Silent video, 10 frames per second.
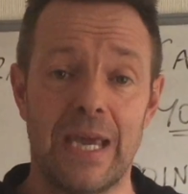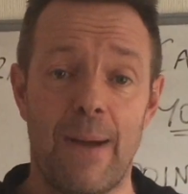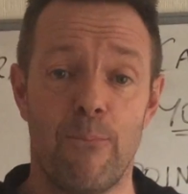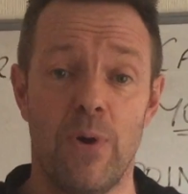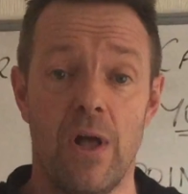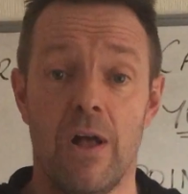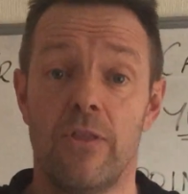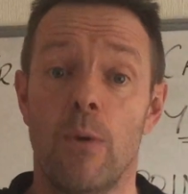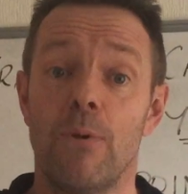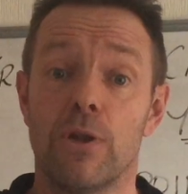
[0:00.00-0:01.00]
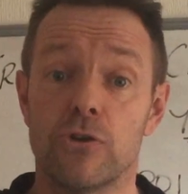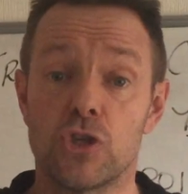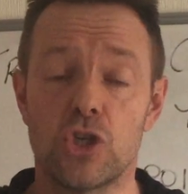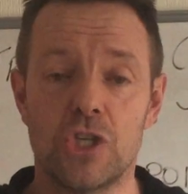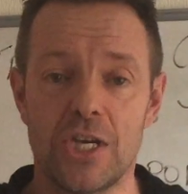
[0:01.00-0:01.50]
camp. There'll be
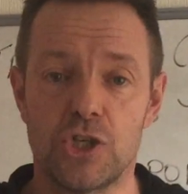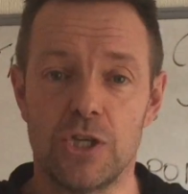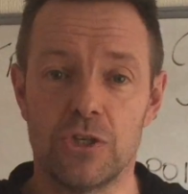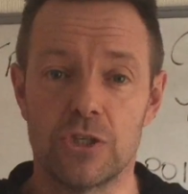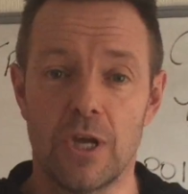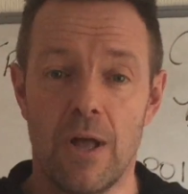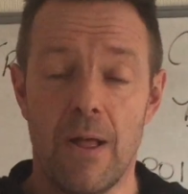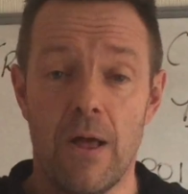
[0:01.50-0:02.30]
lots of sessions.